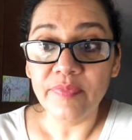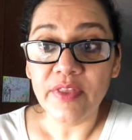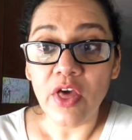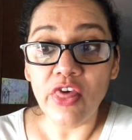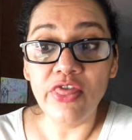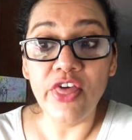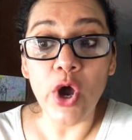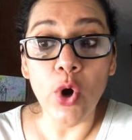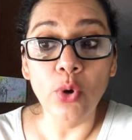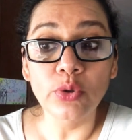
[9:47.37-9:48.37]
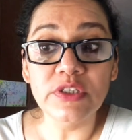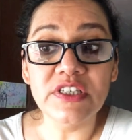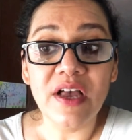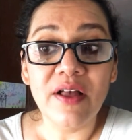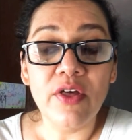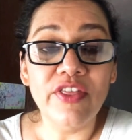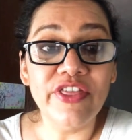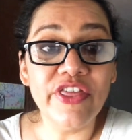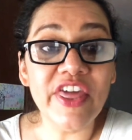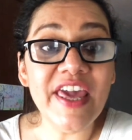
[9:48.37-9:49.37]
those,
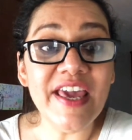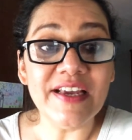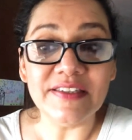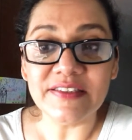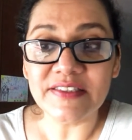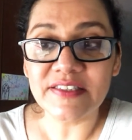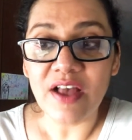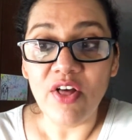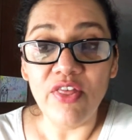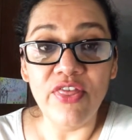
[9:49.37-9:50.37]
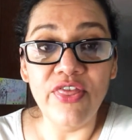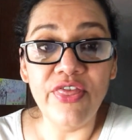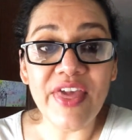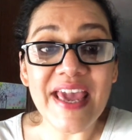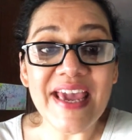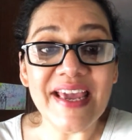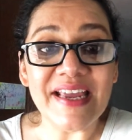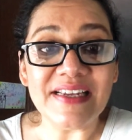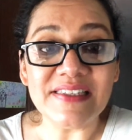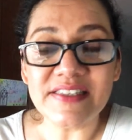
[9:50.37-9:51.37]
these.
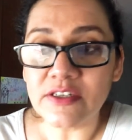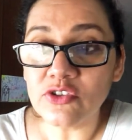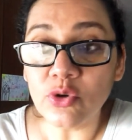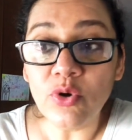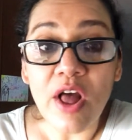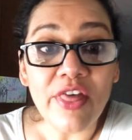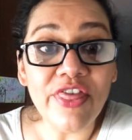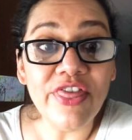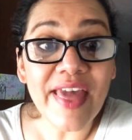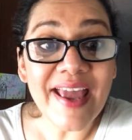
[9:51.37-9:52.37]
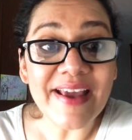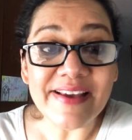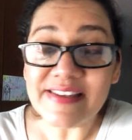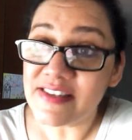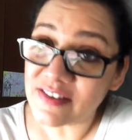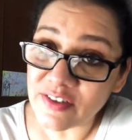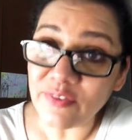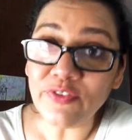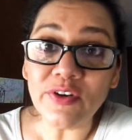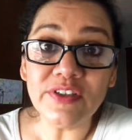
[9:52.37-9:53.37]
So these is a
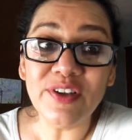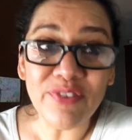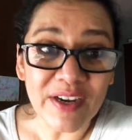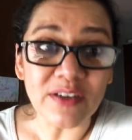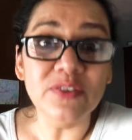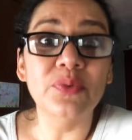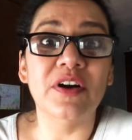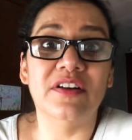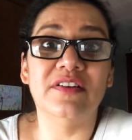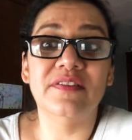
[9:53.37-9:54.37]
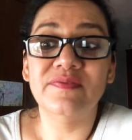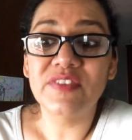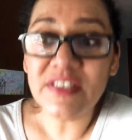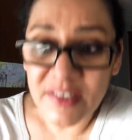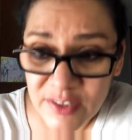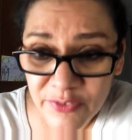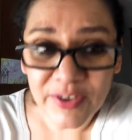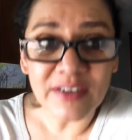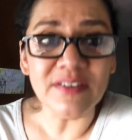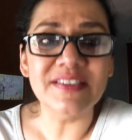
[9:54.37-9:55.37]
difficult word. It's a
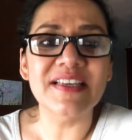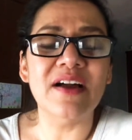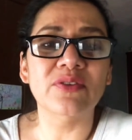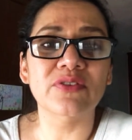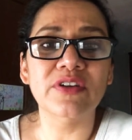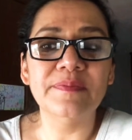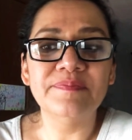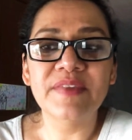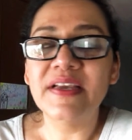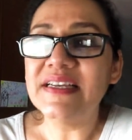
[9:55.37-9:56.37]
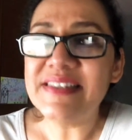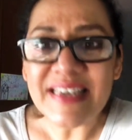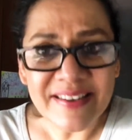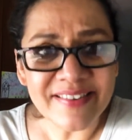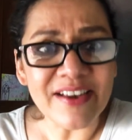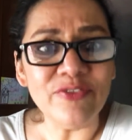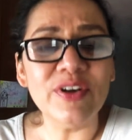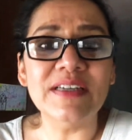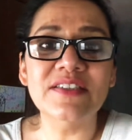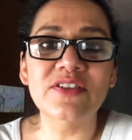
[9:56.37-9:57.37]
difficult sound. It's easier for
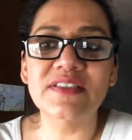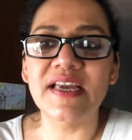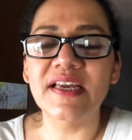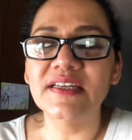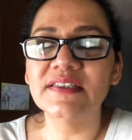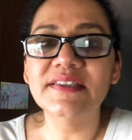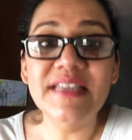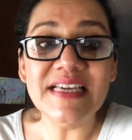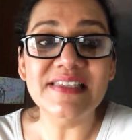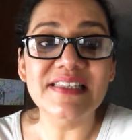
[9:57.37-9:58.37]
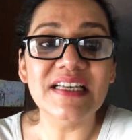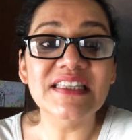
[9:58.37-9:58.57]
us to say these,